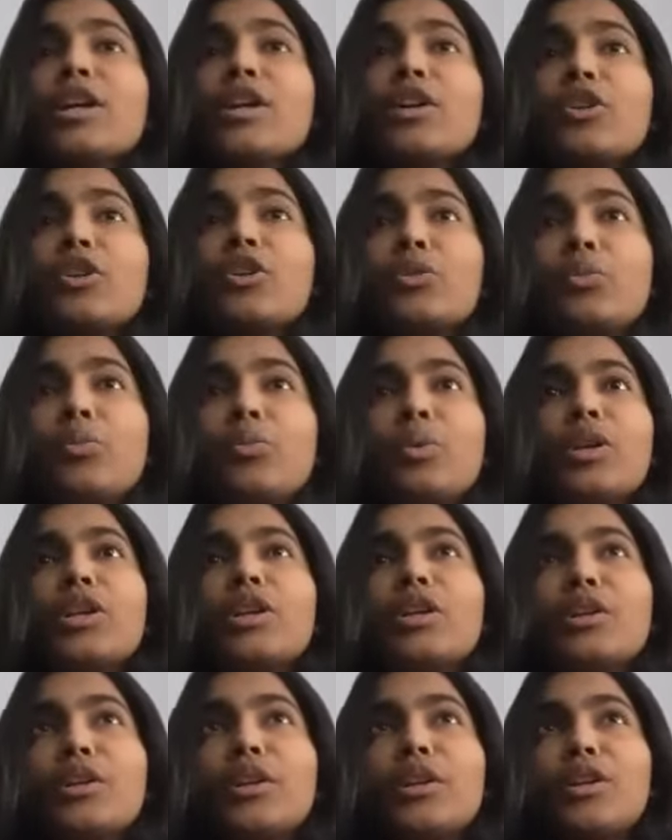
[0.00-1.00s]
You
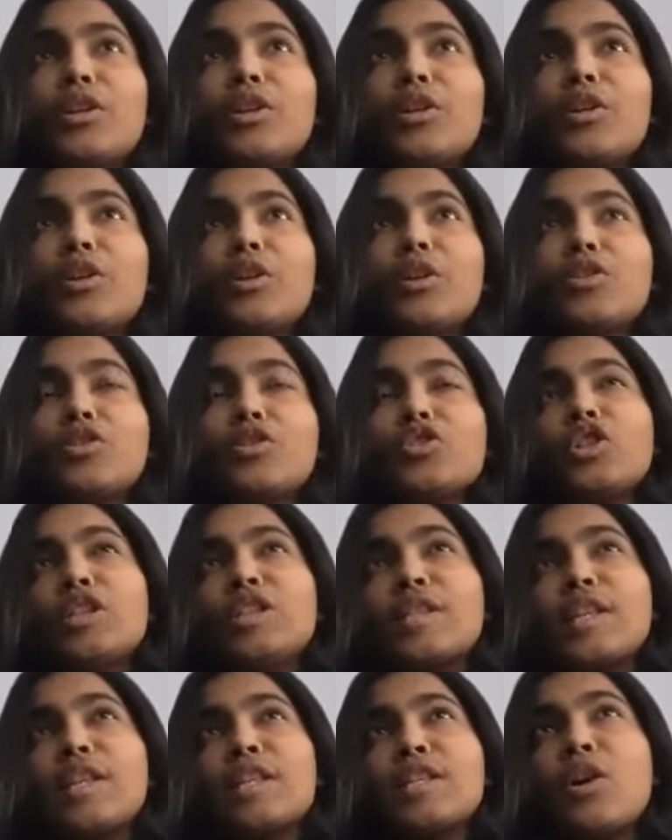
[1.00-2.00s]
wouldn't,
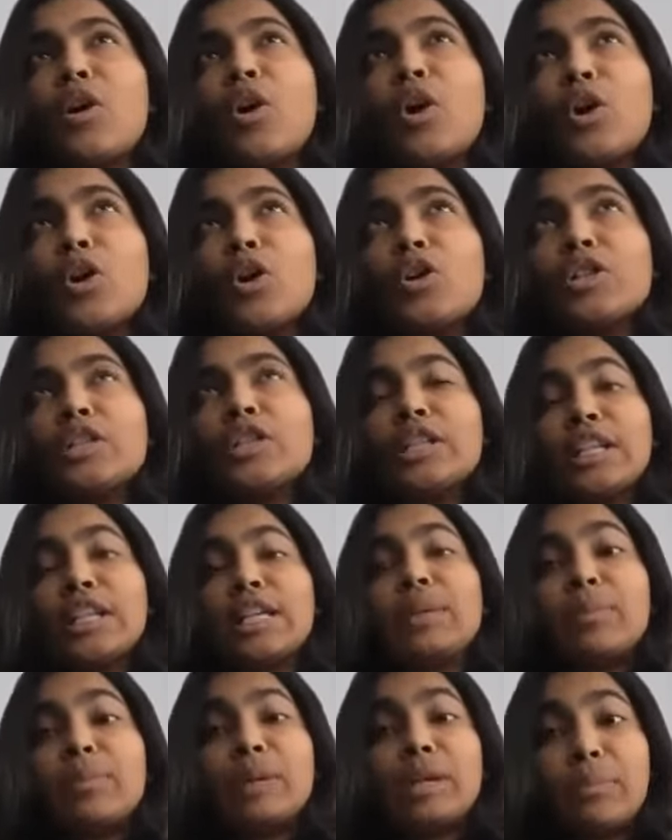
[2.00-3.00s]
it's hard to
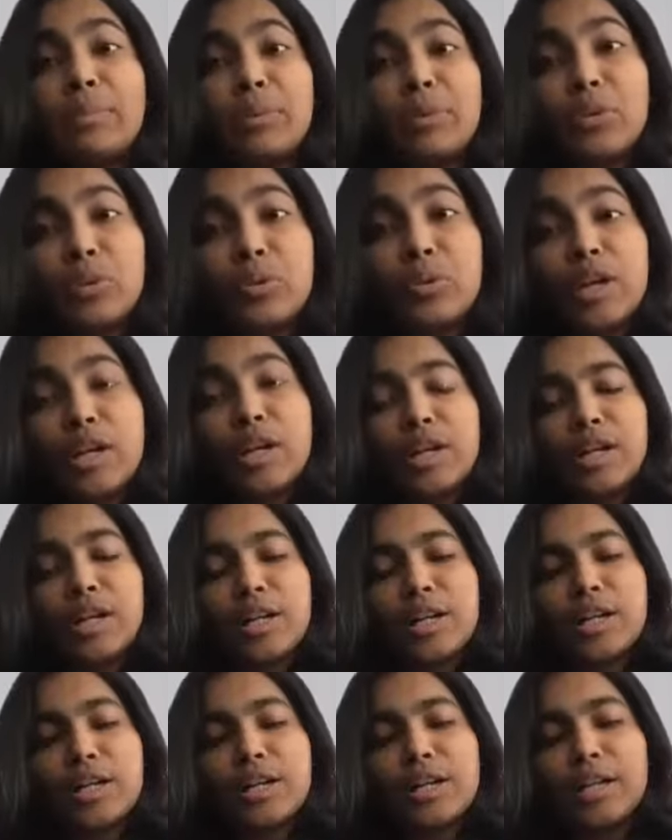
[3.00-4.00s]
keep people
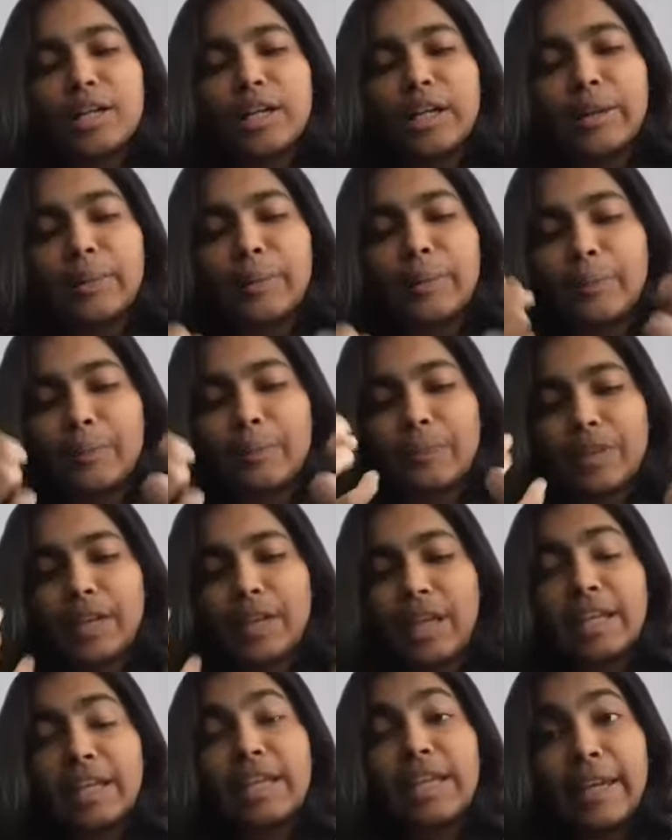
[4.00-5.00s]
um,
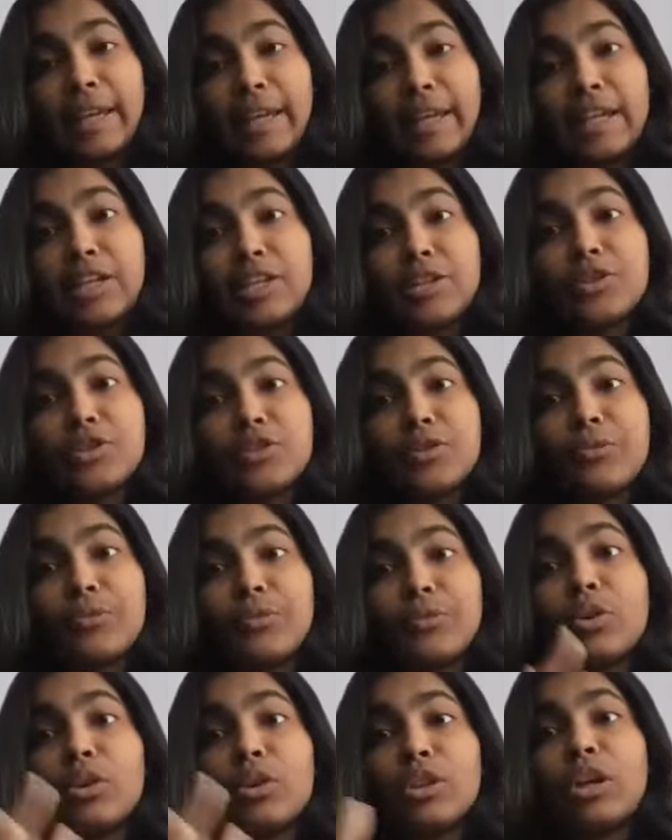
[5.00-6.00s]
engaged
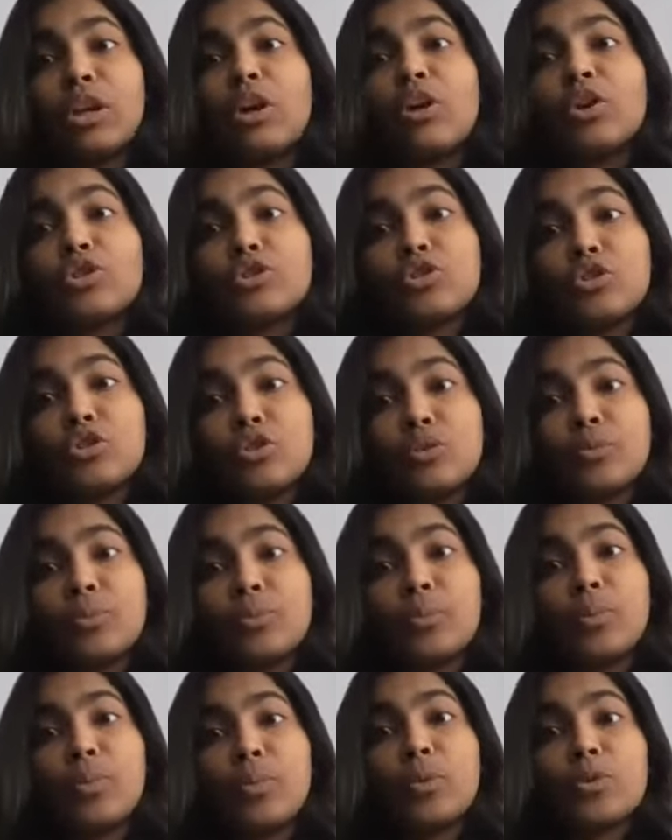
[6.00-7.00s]
for larger
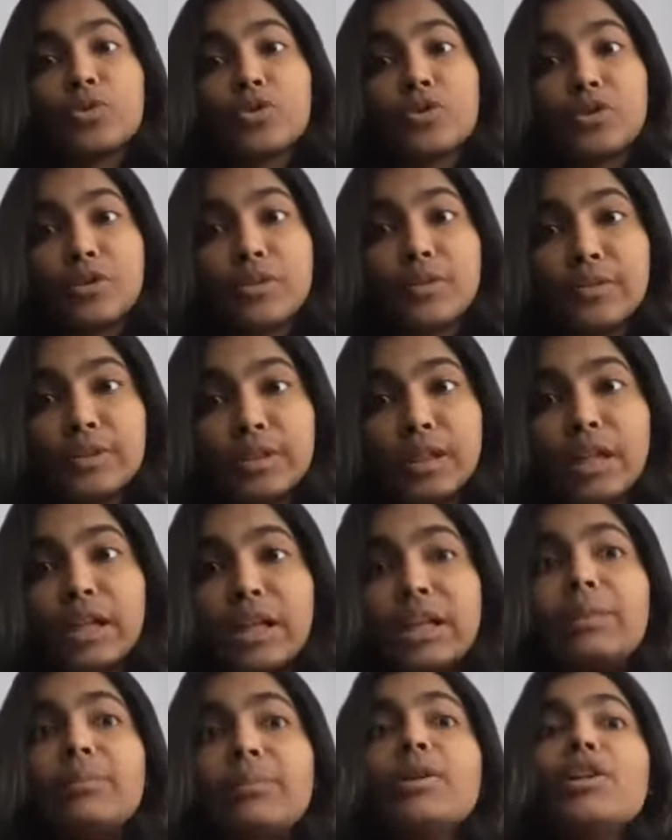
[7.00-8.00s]
portions of
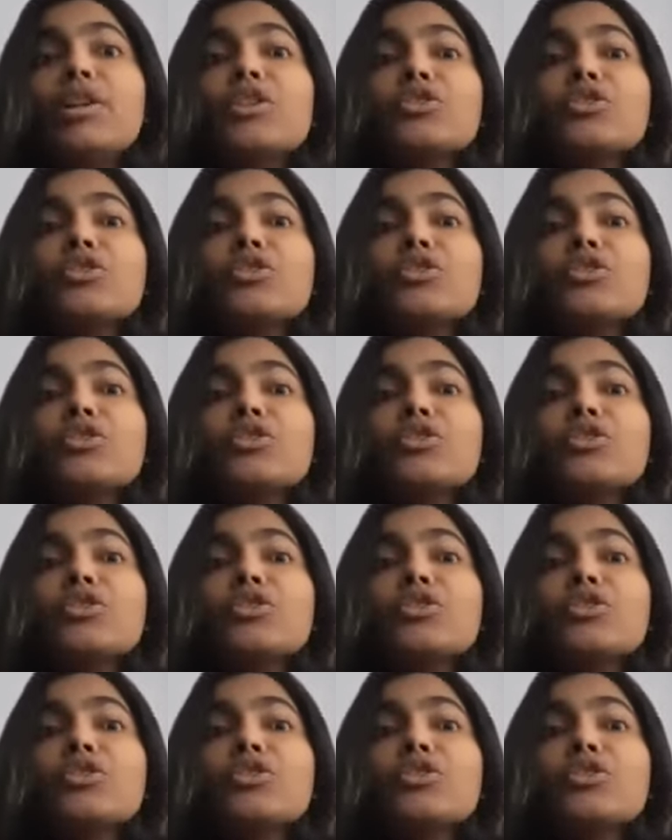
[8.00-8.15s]
time.